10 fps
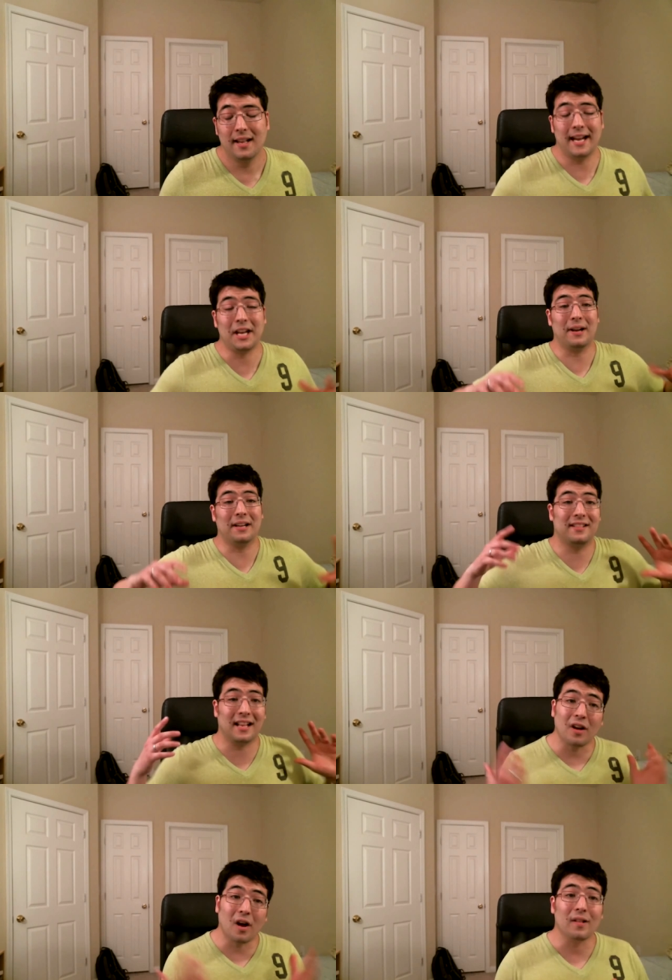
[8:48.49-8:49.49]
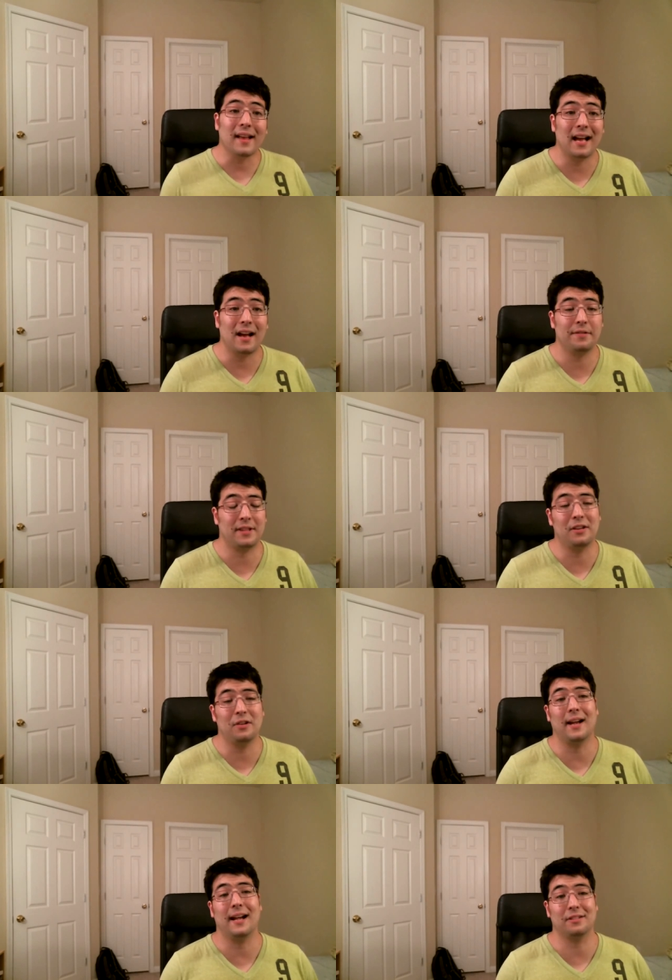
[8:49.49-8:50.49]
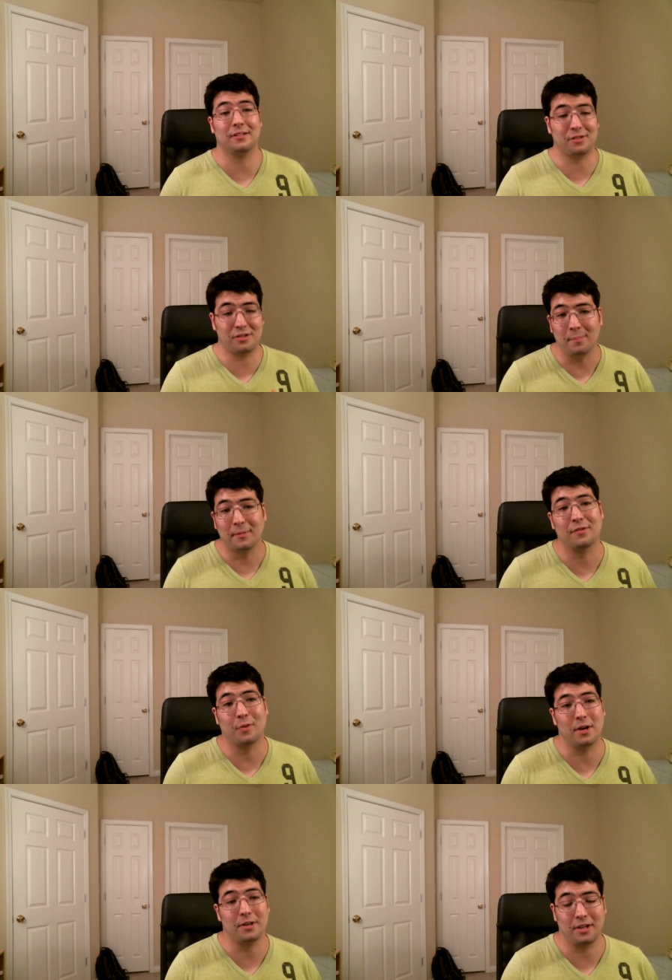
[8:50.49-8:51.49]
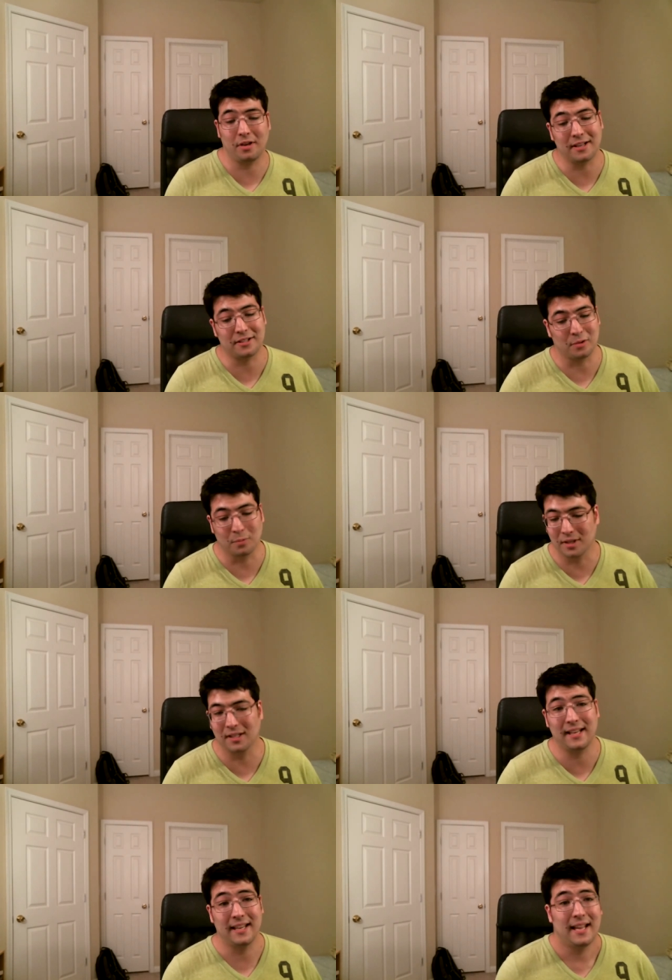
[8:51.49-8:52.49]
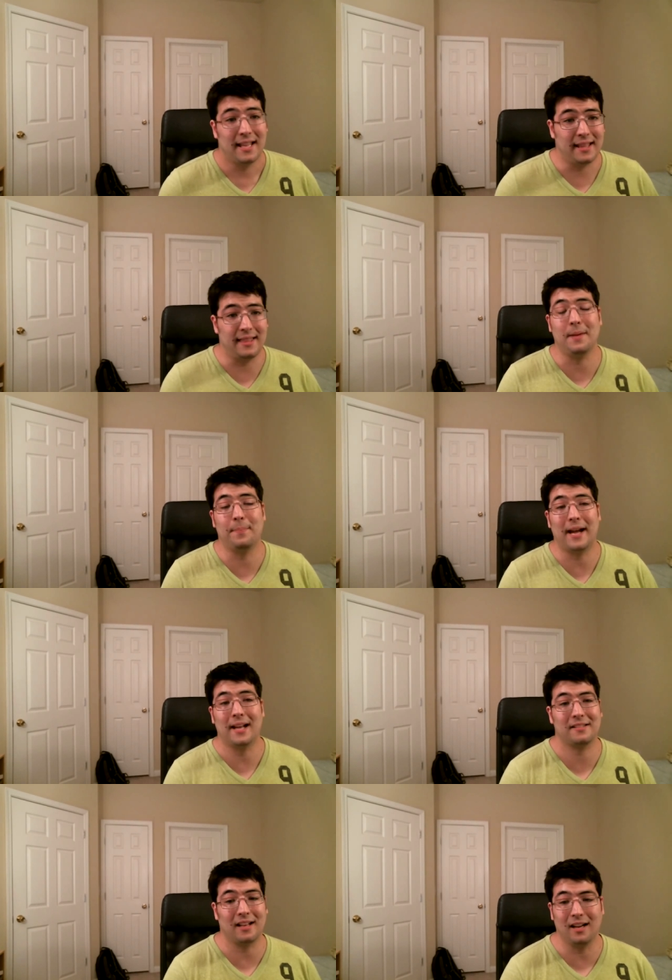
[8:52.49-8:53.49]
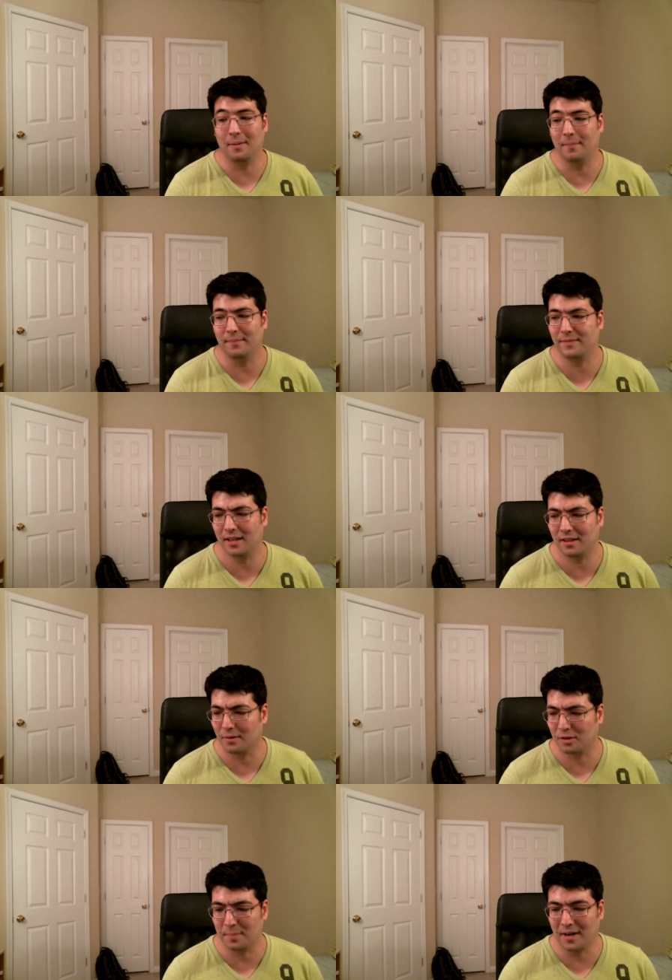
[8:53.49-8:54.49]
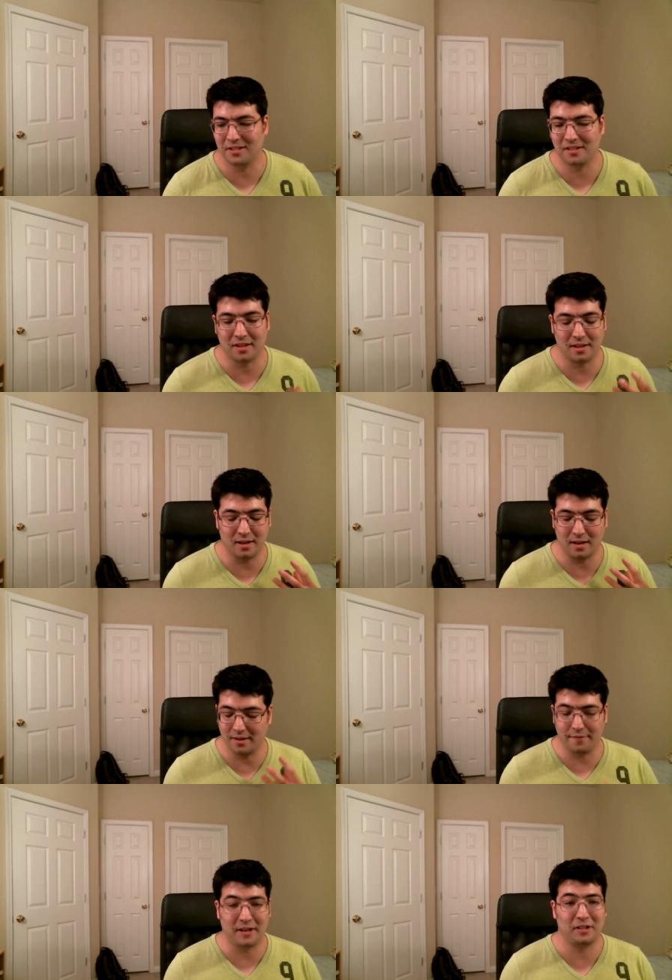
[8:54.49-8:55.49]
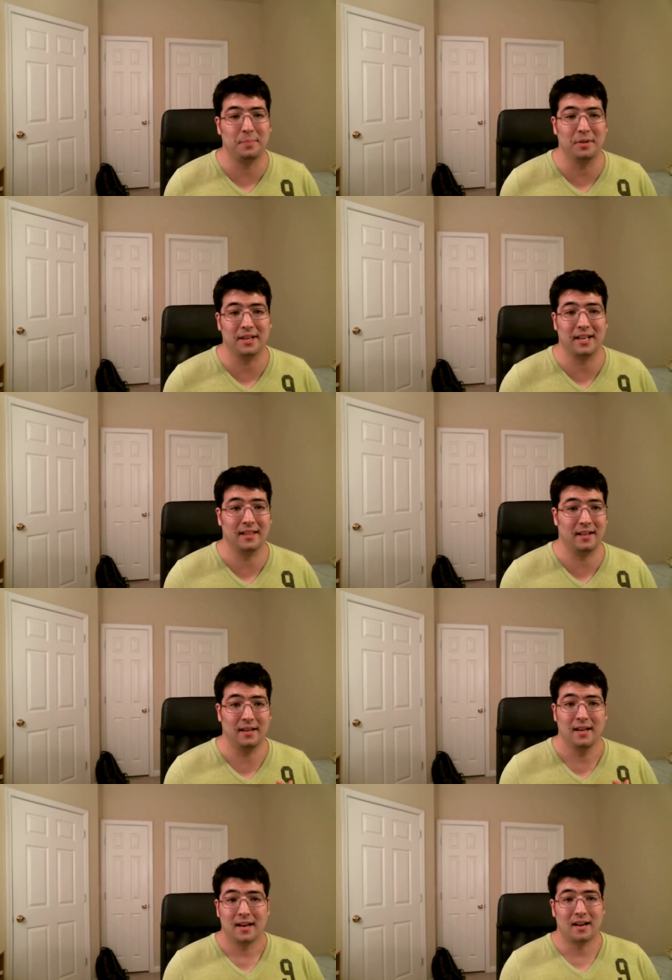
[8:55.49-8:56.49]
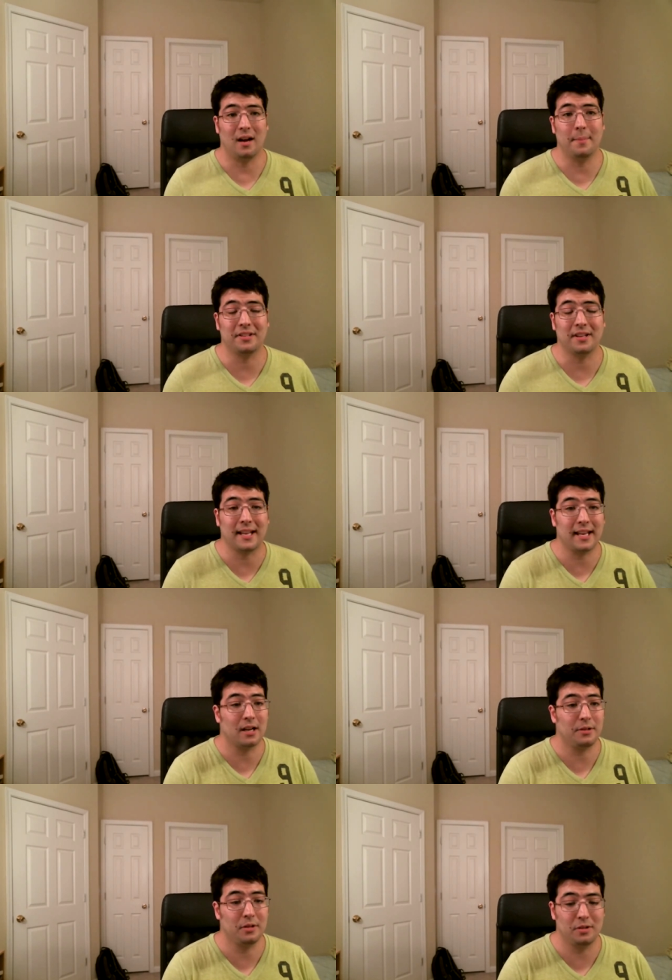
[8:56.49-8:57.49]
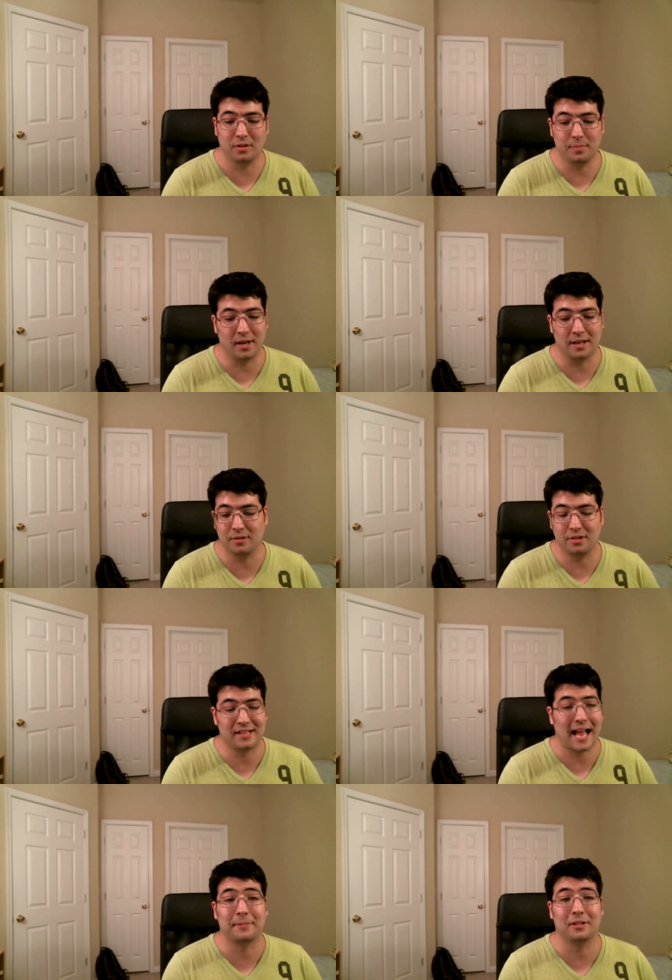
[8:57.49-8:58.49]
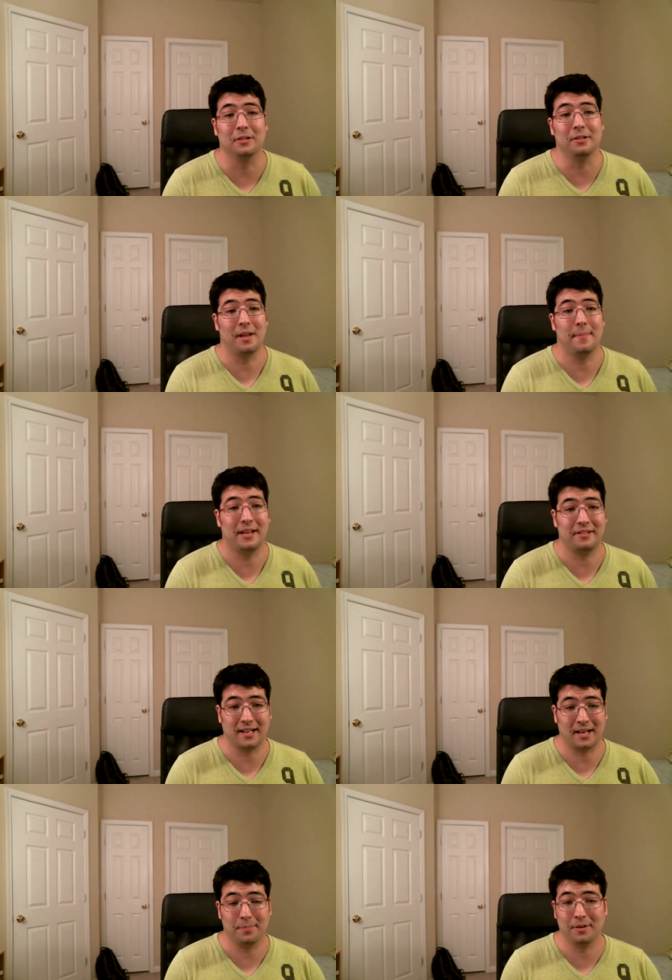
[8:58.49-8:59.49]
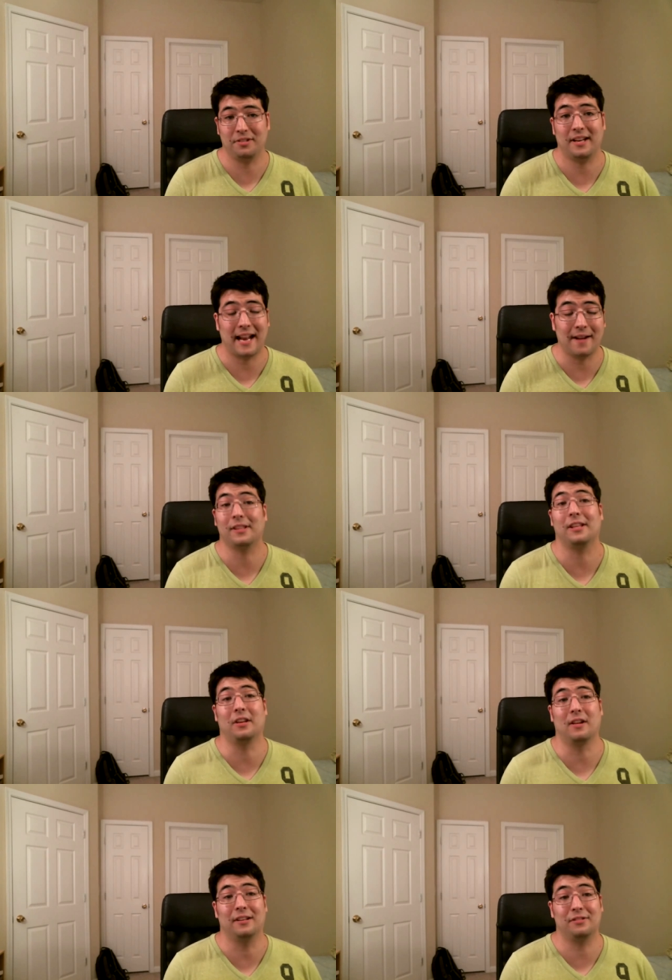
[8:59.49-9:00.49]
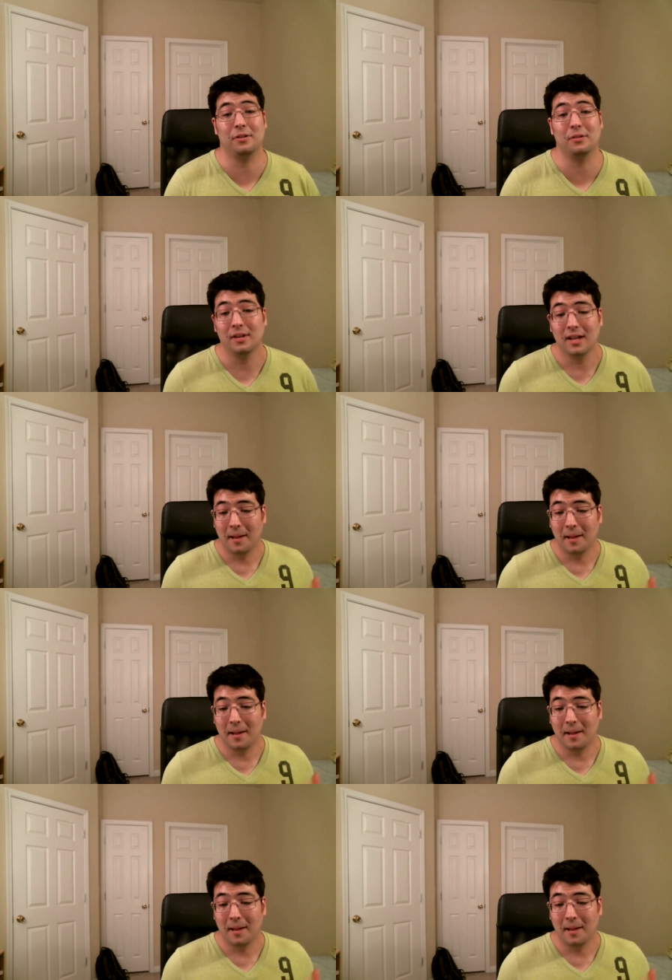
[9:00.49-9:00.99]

anyways, that's all I have. Thank you guys so much for watching. You guys are really the best. Um, the, the responses on the, on the Facebook and the comments that I get on YouTube, you guys are just absolutely amazing. And I appreciate everything you guys do,